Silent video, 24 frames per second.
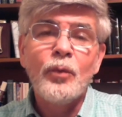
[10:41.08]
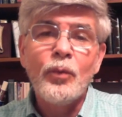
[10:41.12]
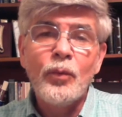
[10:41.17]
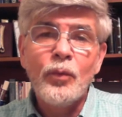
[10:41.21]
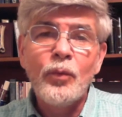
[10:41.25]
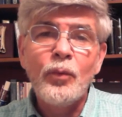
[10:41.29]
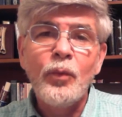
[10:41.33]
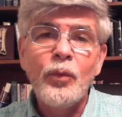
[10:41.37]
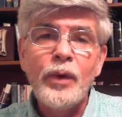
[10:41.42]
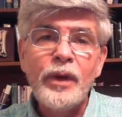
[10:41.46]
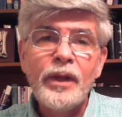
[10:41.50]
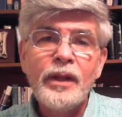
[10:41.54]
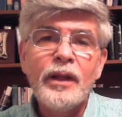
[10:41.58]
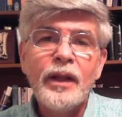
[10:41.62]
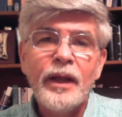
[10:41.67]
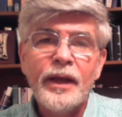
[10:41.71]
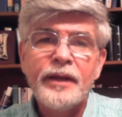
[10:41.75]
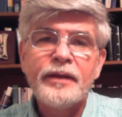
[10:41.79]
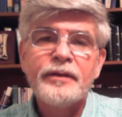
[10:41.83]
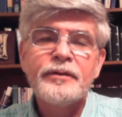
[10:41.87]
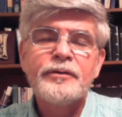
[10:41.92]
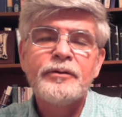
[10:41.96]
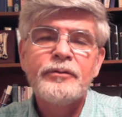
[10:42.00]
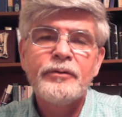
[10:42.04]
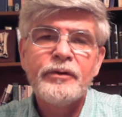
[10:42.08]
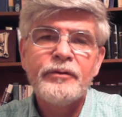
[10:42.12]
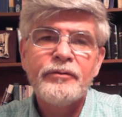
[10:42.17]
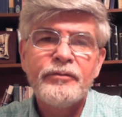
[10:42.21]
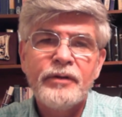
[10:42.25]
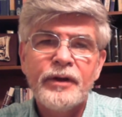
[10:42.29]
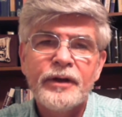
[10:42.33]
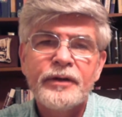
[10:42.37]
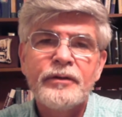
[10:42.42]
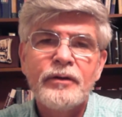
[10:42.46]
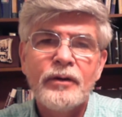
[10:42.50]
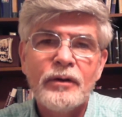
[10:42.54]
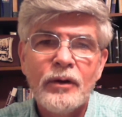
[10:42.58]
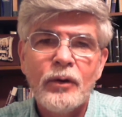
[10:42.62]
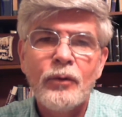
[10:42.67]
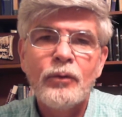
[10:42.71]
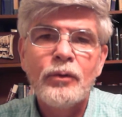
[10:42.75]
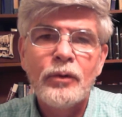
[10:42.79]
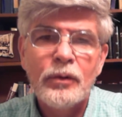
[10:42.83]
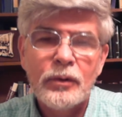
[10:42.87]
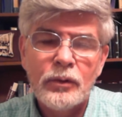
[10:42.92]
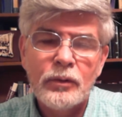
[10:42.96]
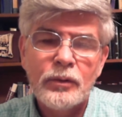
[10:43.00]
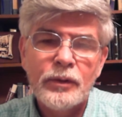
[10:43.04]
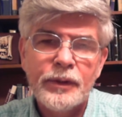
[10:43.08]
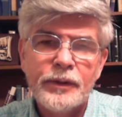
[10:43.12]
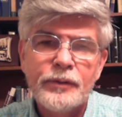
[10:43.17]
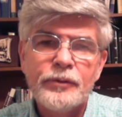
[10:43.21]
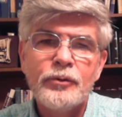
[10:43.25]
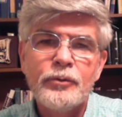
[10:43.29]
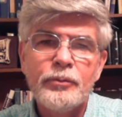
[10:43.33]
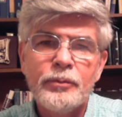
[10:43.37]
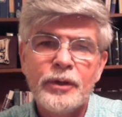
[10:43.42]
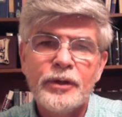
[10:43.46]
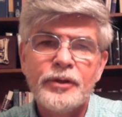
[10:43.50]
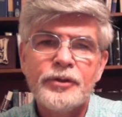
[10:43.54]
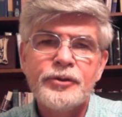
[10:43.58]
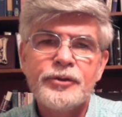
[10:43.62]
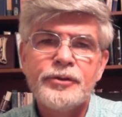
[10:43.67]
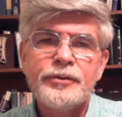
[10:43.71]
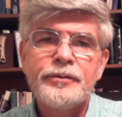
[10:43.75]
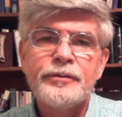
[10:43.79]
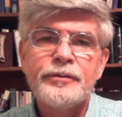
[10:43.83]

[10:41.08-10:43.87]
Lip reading: we like to reflect our own glory too much.